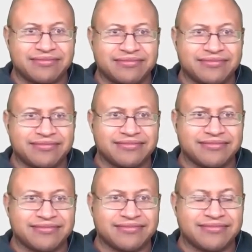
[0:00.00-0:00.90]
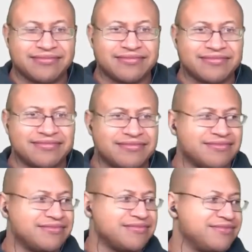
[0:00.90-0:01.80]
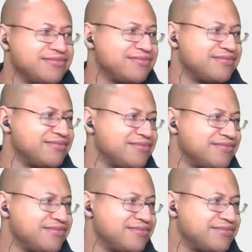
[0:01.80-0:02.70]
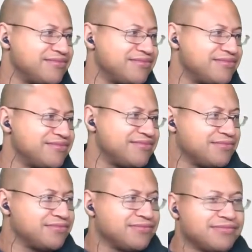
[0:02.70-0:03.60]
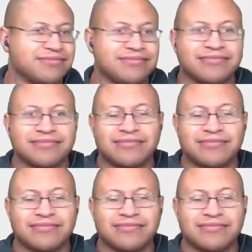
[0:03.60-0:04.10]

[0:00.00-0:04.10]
[no speech]